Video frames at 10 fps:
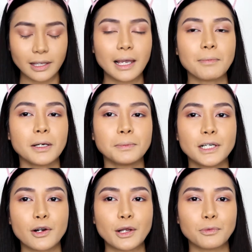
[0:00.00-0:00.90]
I think I'm gonna
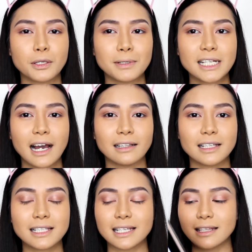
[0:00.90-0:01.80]
play around with the
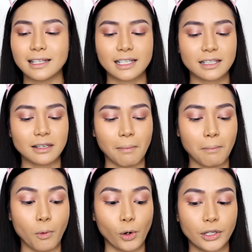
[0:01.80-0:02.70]
metallics in this
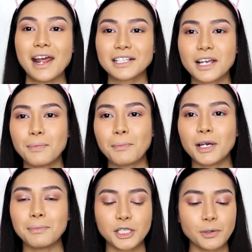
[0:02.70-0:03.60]
more. Next up, I'm
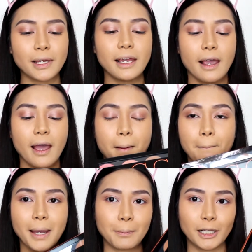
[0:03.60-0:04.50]
gonna be doing
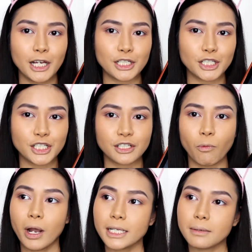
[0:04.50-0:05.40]
my blush.
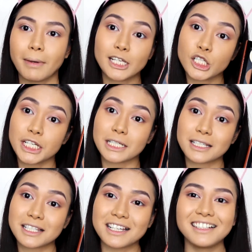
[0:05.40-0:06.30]
What? My cheeks.